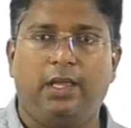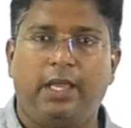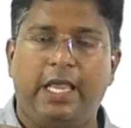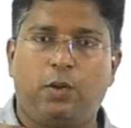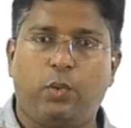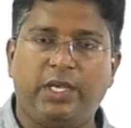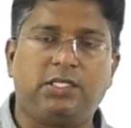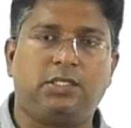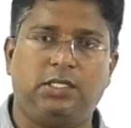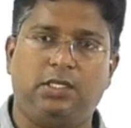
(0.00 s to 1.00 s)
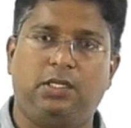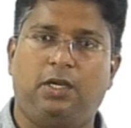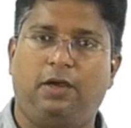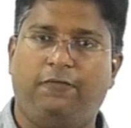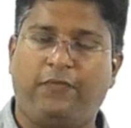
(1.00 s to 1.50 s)
a question
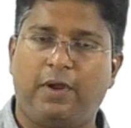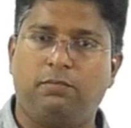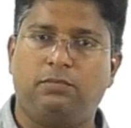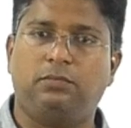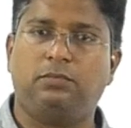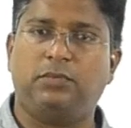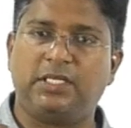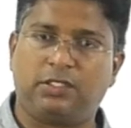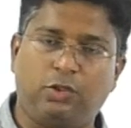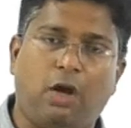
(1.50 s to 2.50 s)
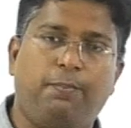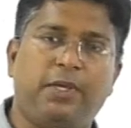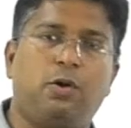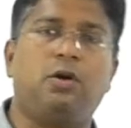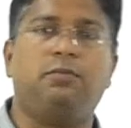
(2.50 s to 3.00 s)
from this
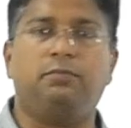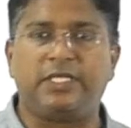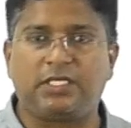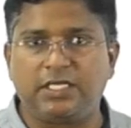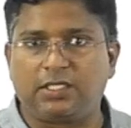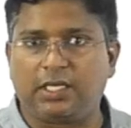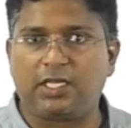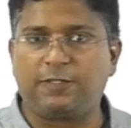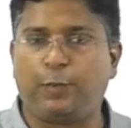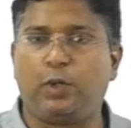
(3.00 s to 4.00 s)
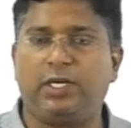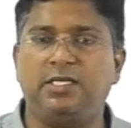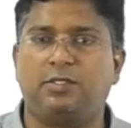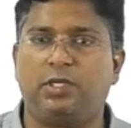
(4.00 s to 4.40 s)
topic on business correspondents.